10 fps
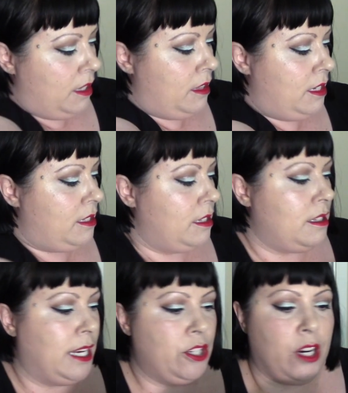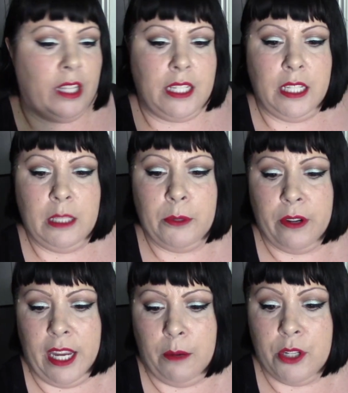This is a Charlotte
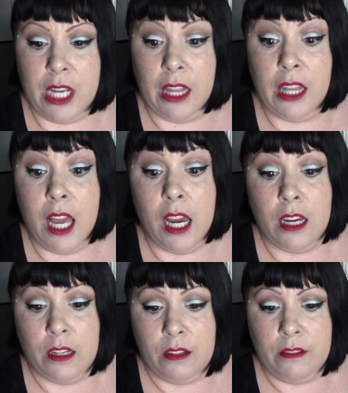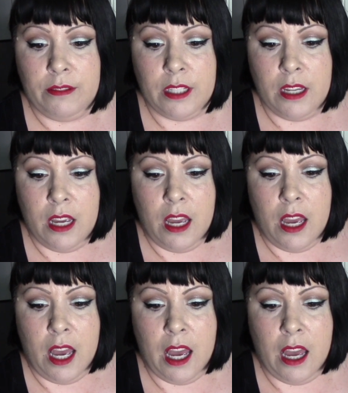Tilbury, which I loved,
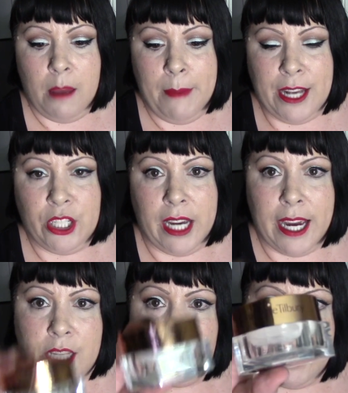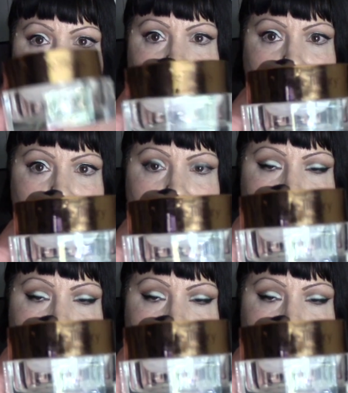Magic Eyes Rescue